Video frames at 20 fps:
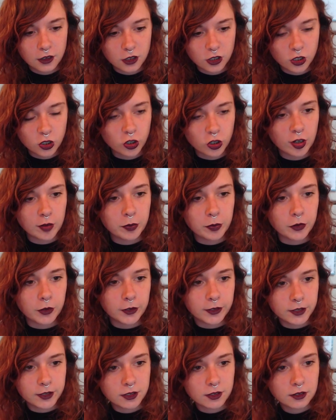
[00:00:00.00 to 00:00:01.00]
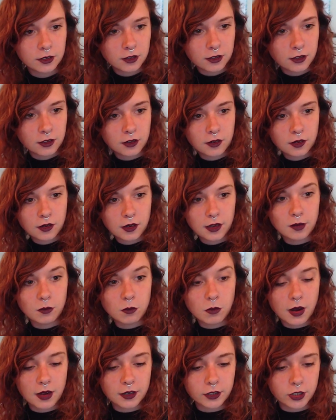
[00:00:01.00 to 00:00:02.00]
crippled, and
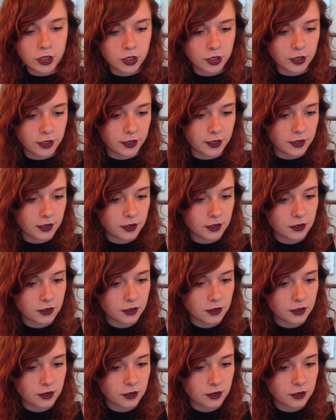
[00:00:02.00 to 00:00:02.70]
monstrous.